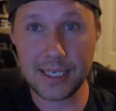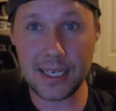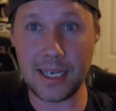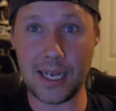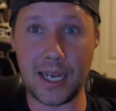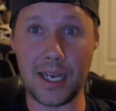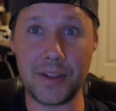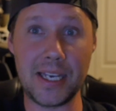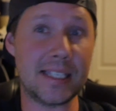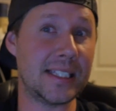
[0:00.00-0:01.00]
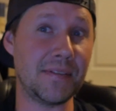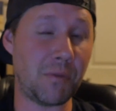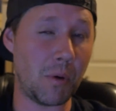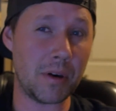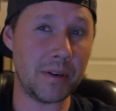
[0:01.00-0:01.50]
The
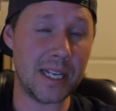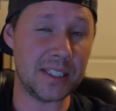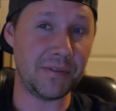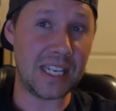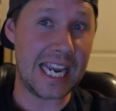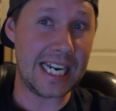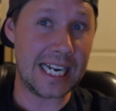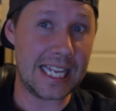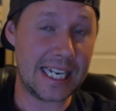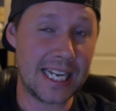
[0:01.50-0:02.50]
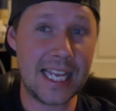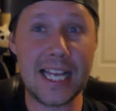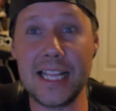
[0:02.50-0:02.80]
SC400 has a V8 in it,